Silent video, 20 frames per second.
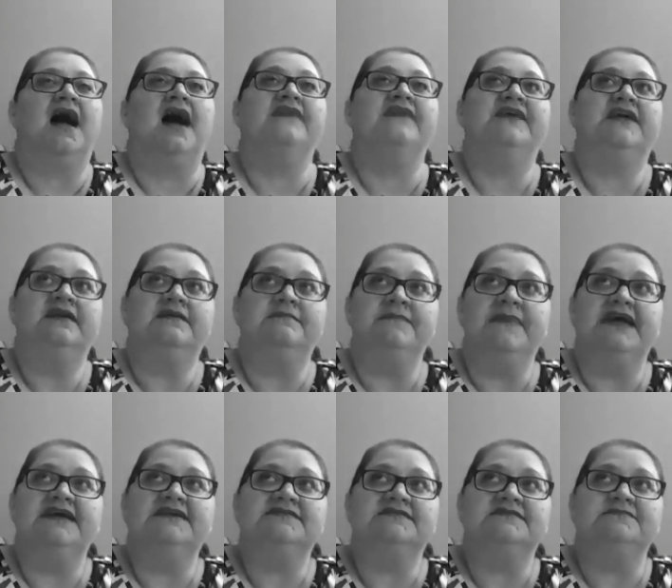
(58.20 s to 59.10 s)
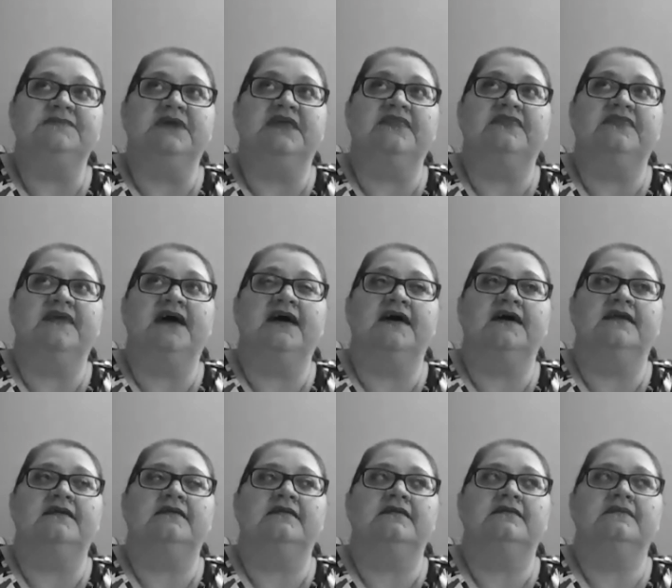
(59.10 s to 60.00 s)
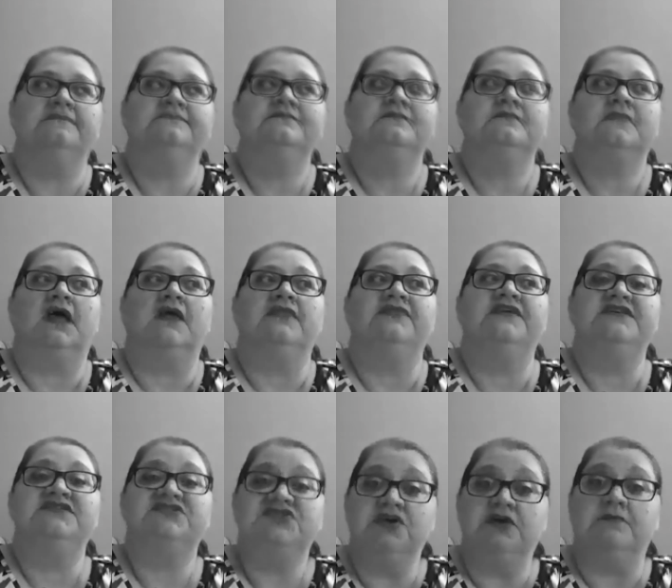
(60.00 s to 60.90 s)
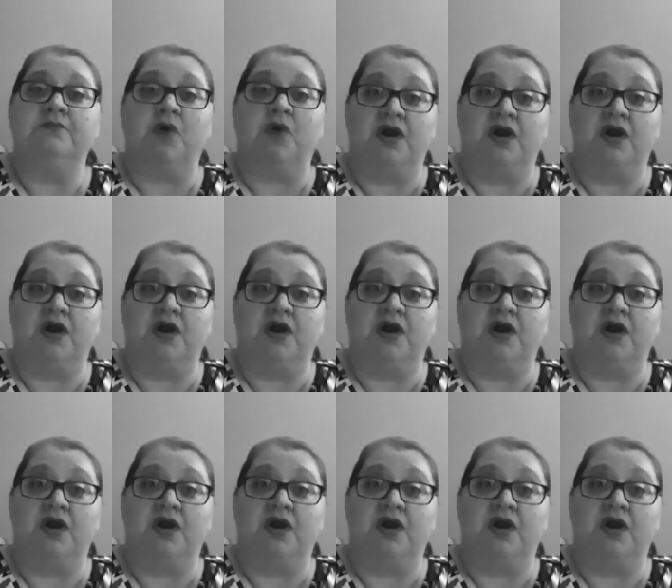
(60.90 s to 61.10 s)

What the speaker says: I think it amazes me that this year